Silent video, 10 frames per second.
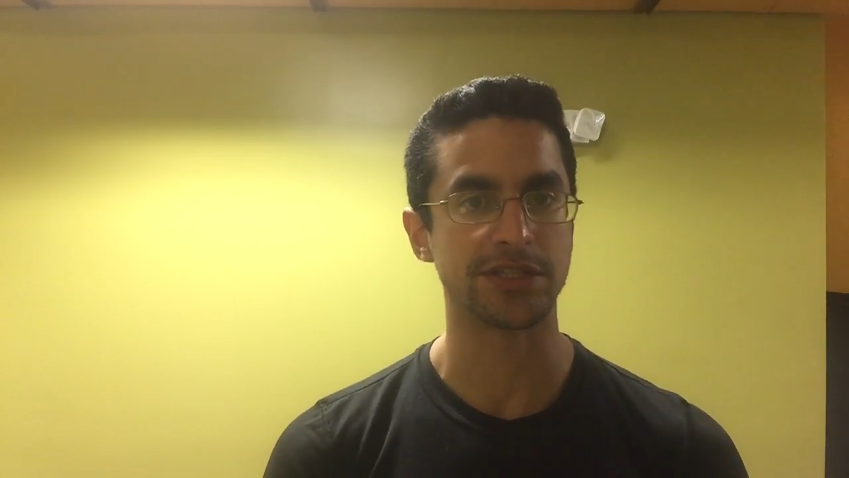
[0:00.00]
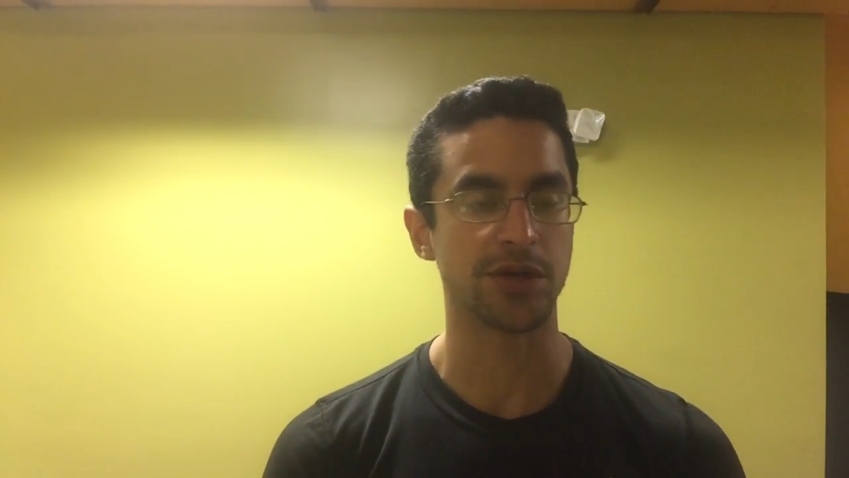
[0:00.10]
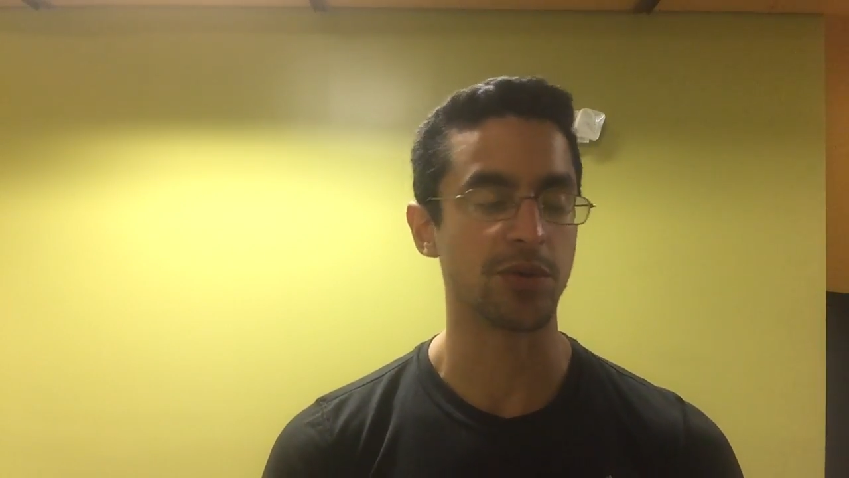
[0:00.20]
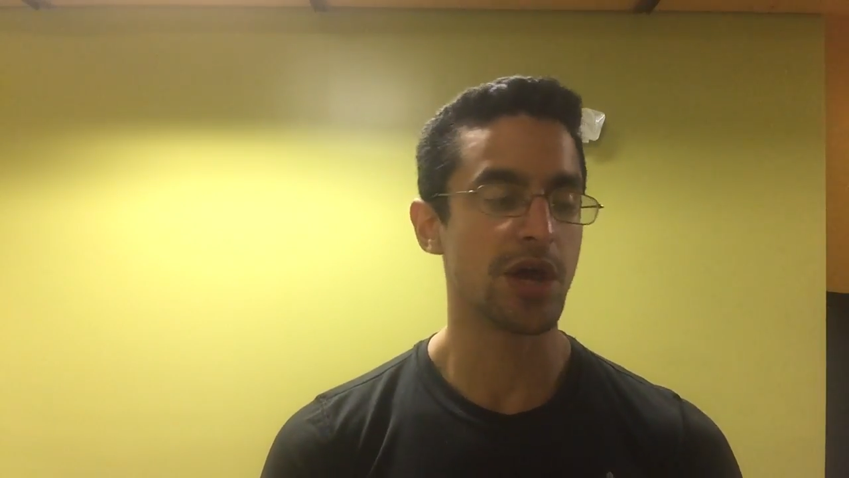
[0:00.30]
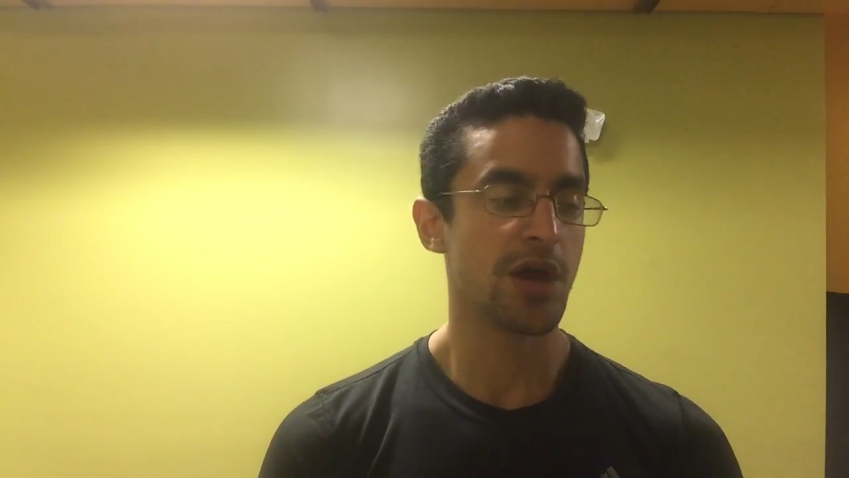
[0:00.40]

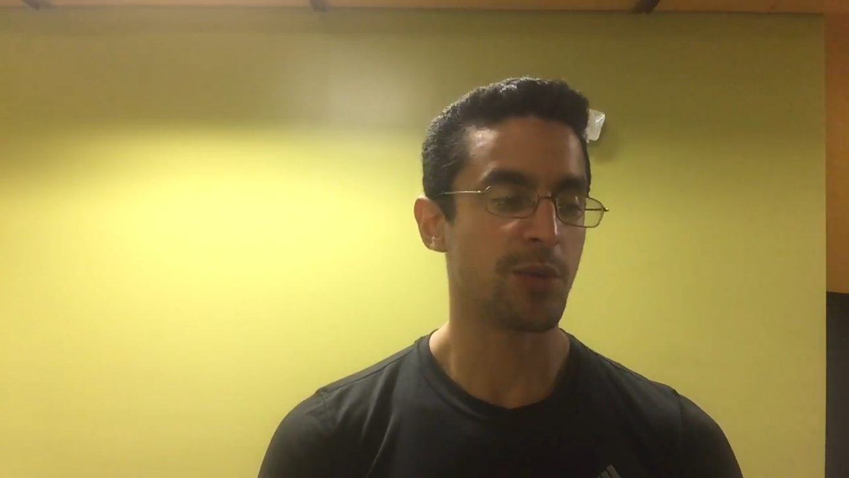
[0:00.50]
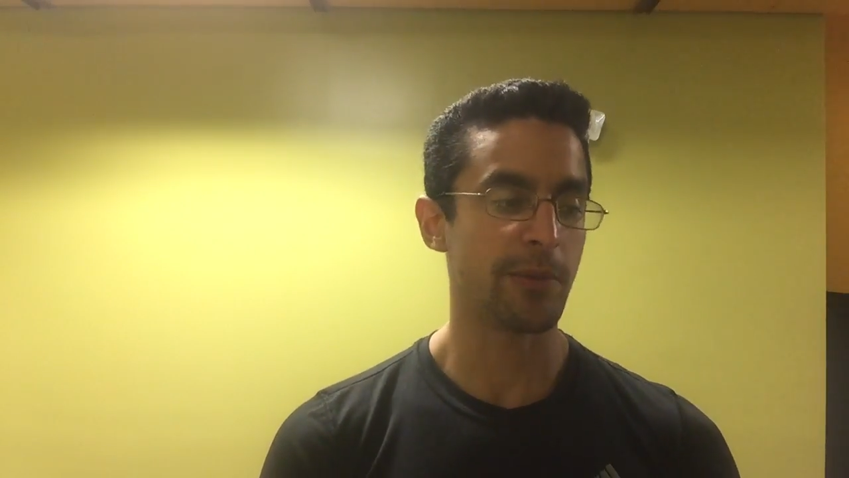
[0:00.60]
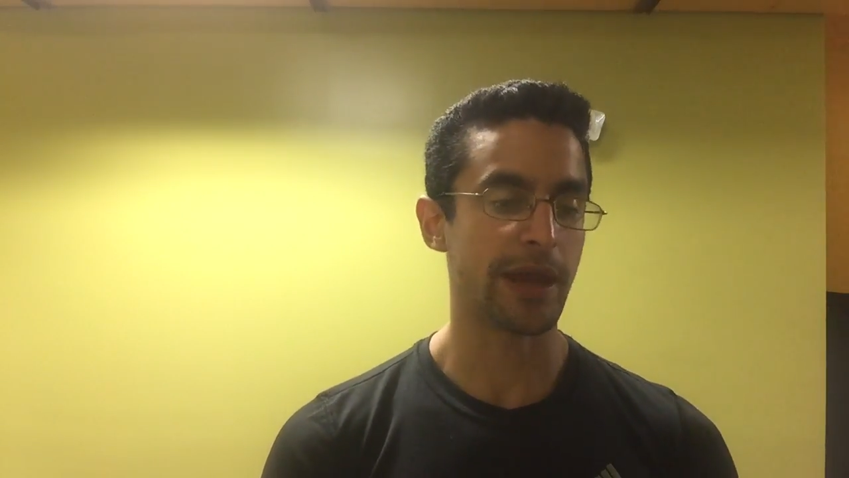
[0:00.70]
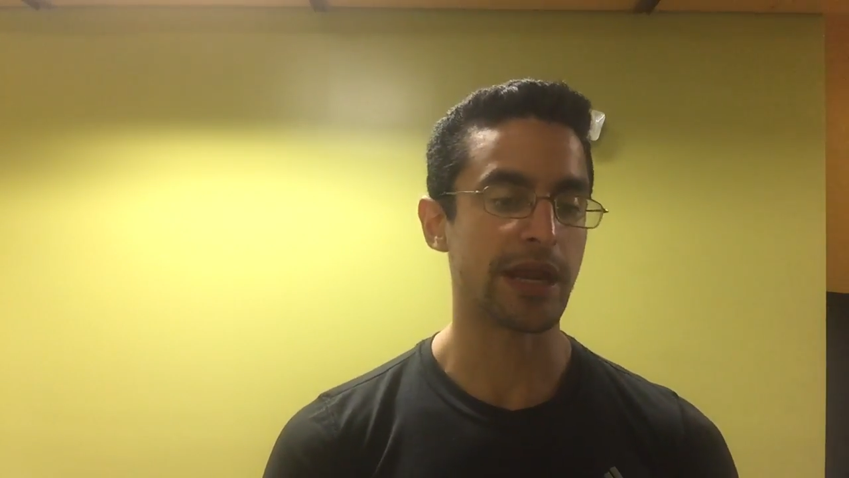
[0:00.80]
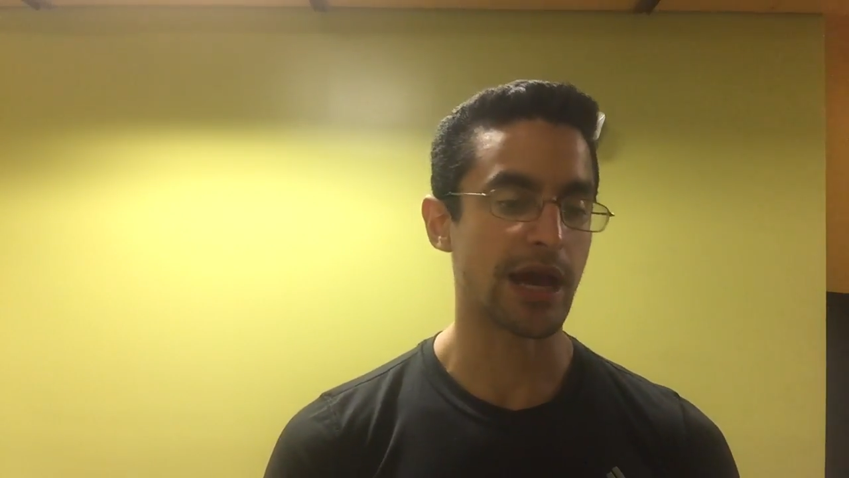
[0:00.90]
So we
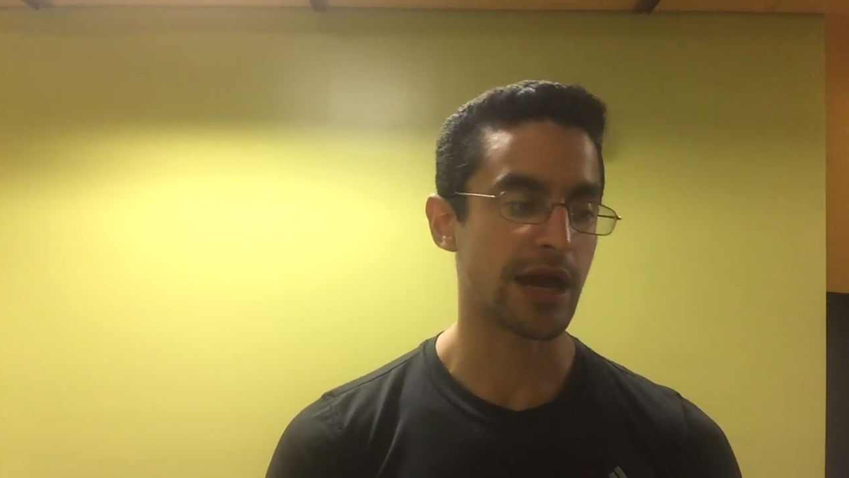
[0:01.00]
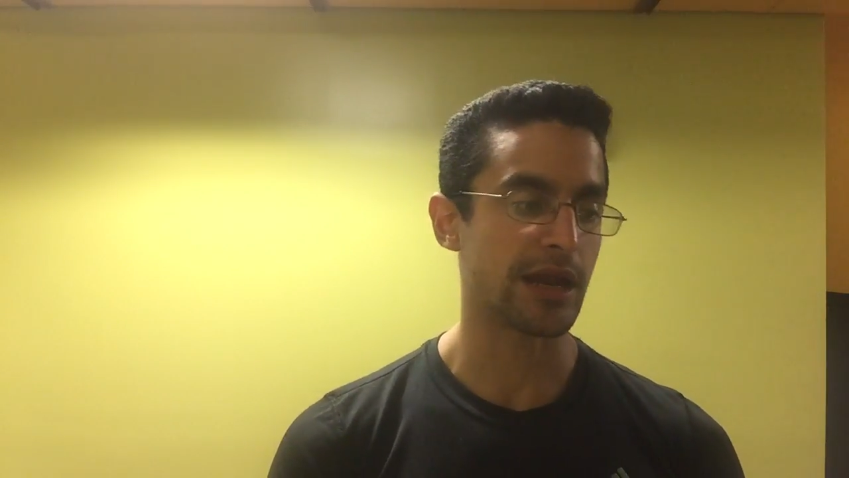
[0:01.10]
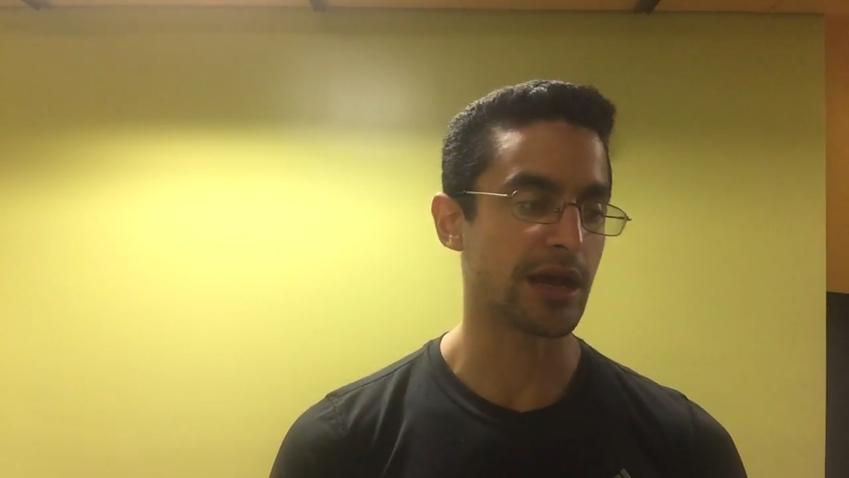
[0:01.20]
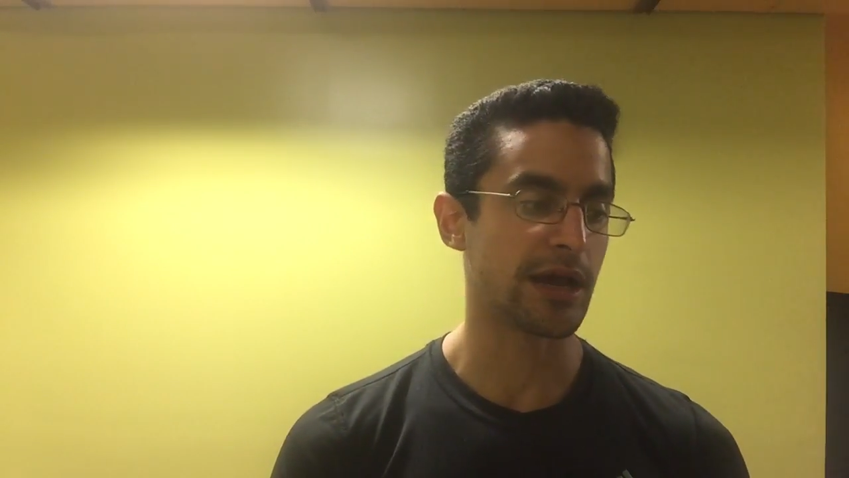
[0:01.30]
may not,